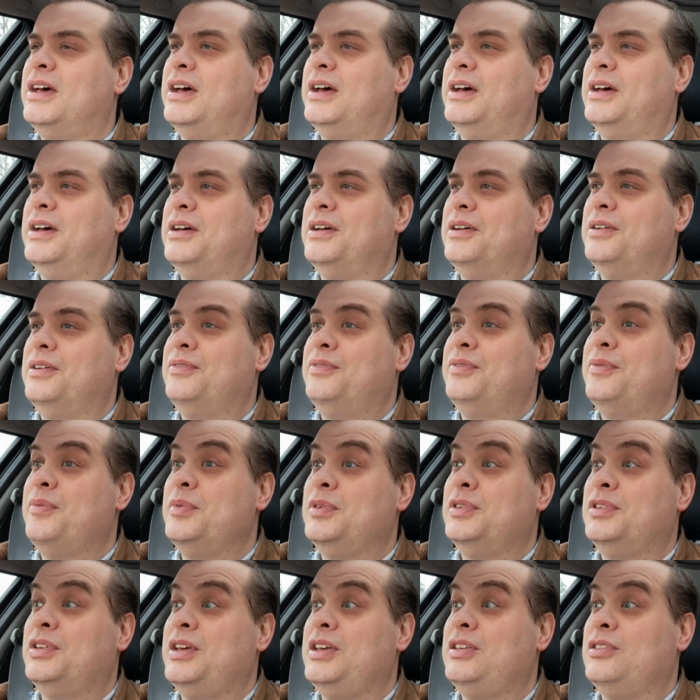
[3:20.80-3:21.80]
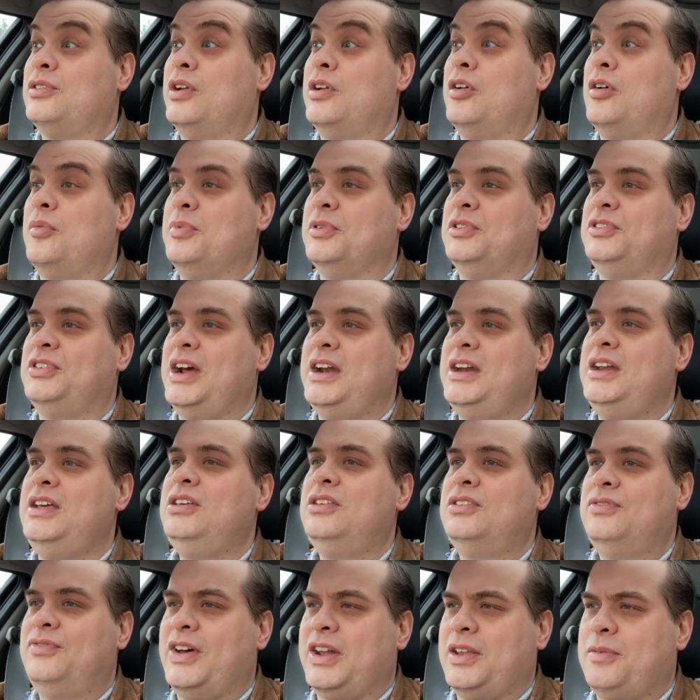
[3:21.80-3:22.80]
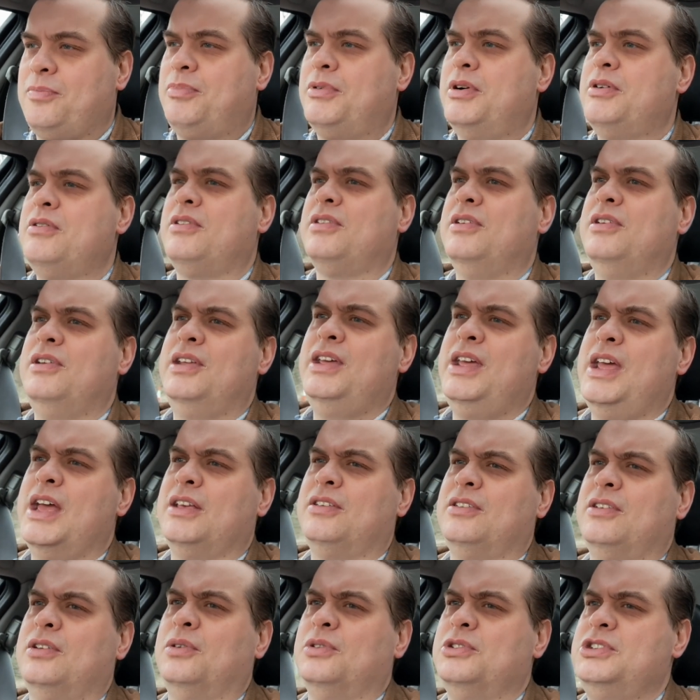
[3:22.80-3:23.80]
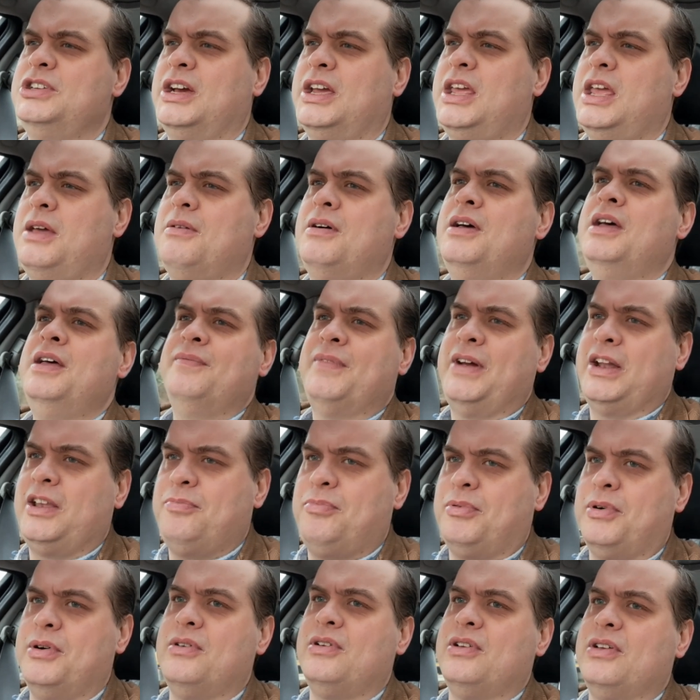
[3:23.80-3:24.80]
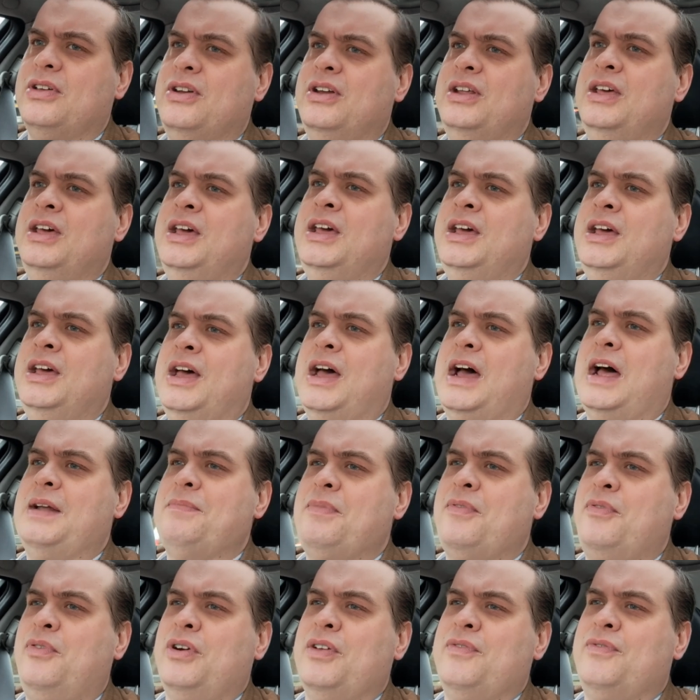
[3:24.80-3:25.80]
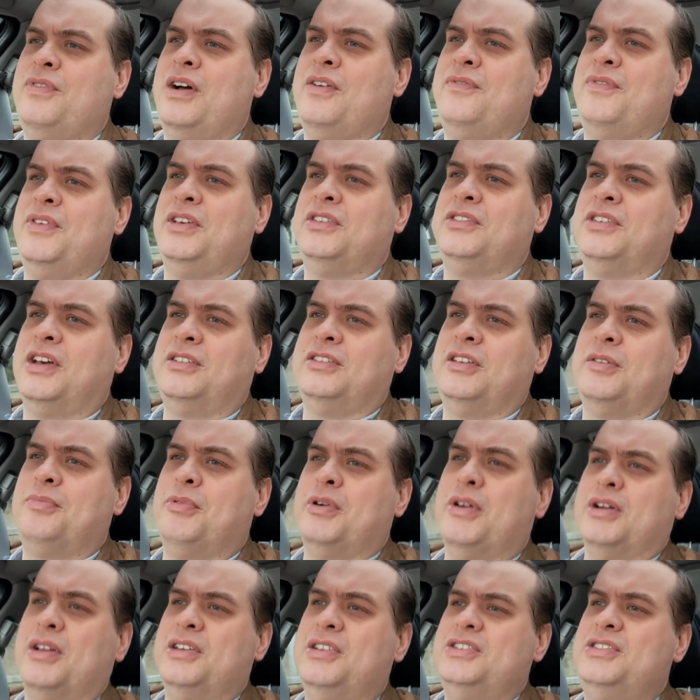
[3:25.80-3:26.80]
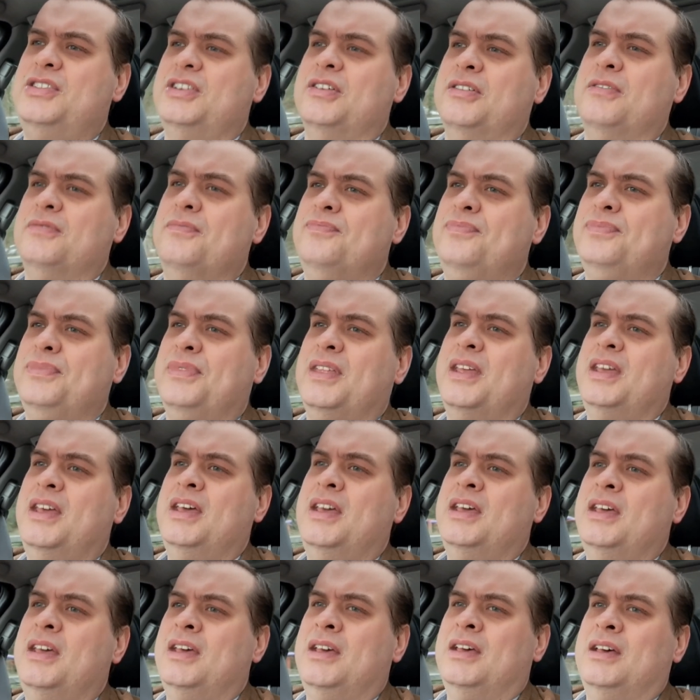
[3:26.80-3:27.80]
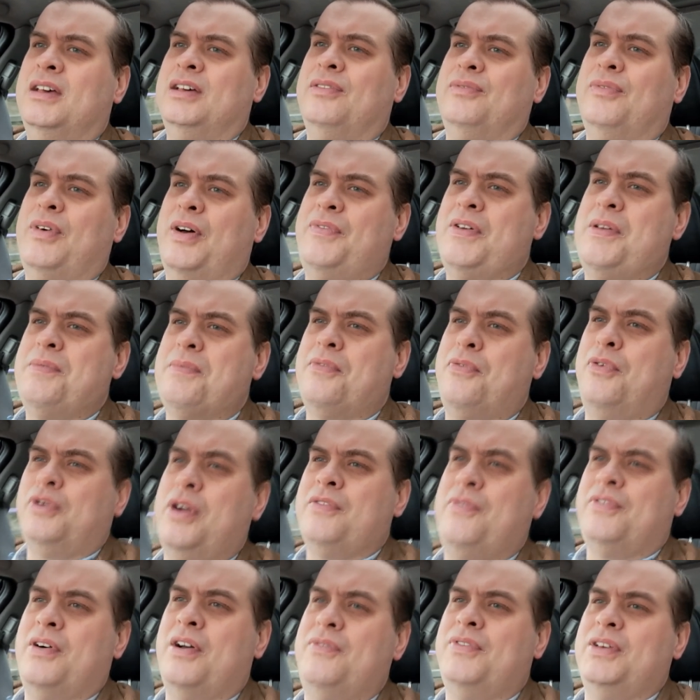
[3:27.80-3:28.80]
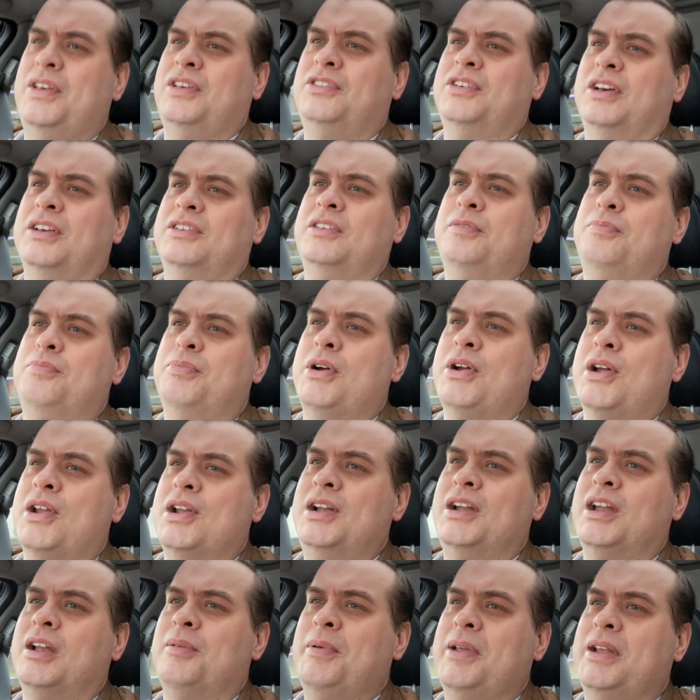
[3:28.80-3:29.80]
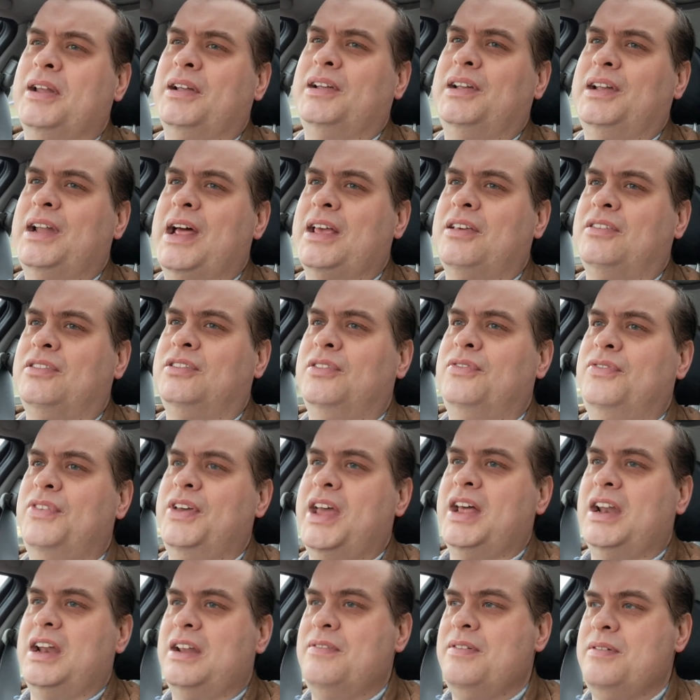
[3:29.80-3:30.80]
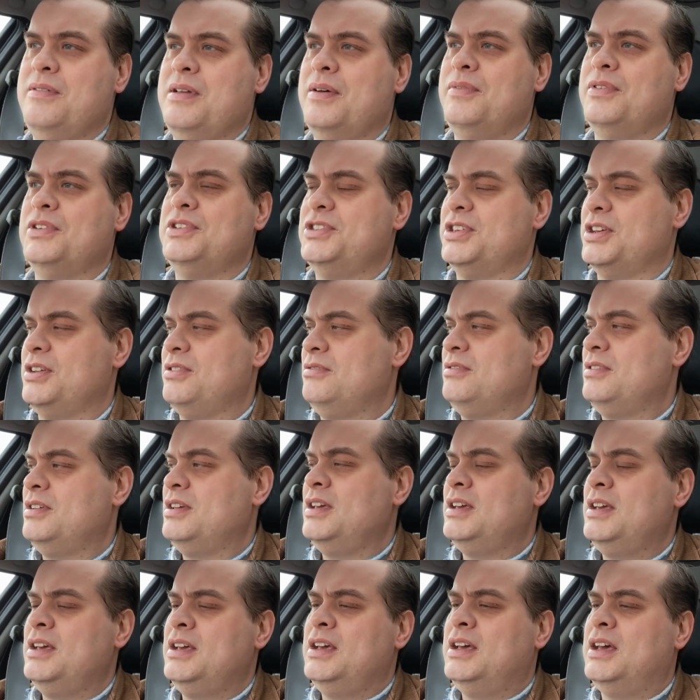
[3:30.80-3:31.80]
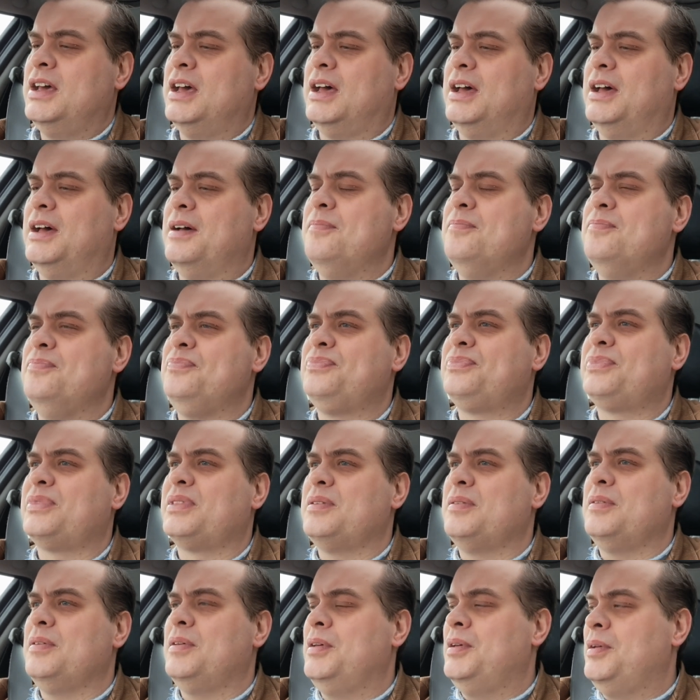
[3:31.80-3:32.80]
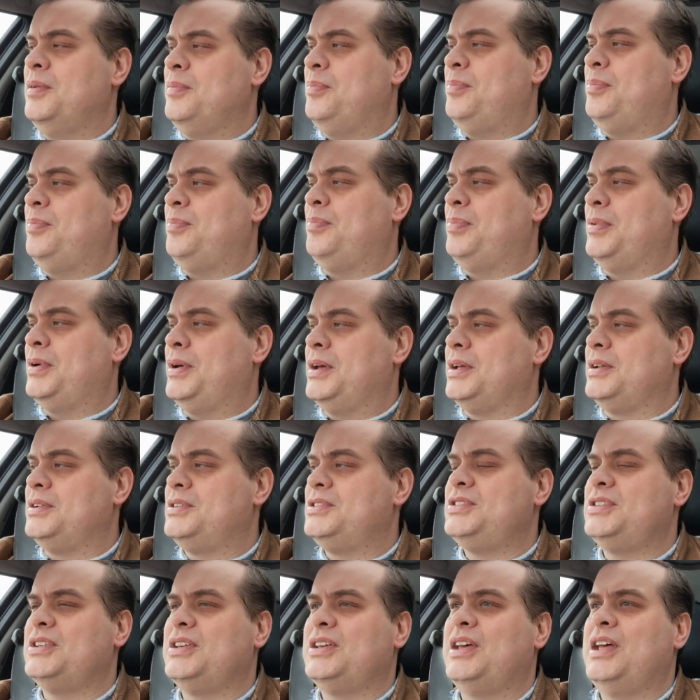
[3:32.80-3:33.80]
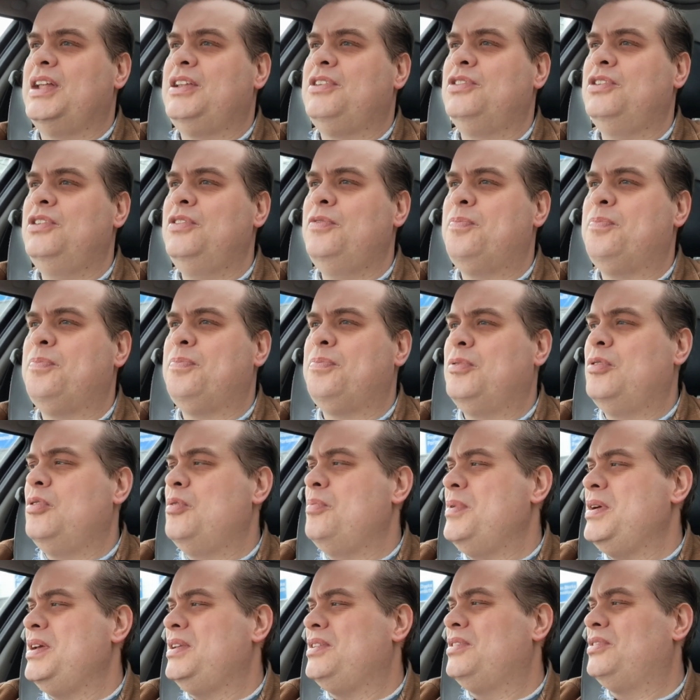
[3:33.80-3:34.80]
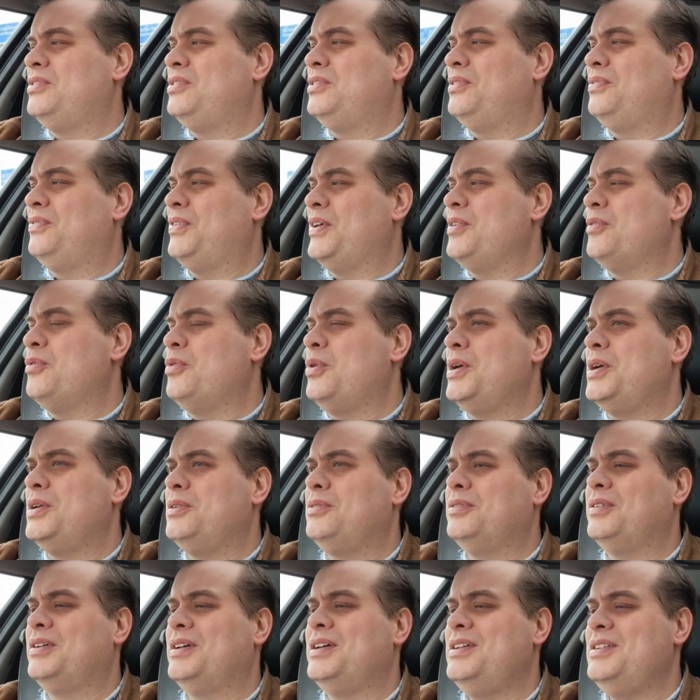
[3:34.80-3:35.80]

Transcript: Um, he's got an old Mercedes, that's broken. He has an old Jaguar, that's broken. And the 45 V6 is broken too. I think the 45 V6 is broken a little bit less severely than the other two. Um, but it sort of brought me to sort of think, well,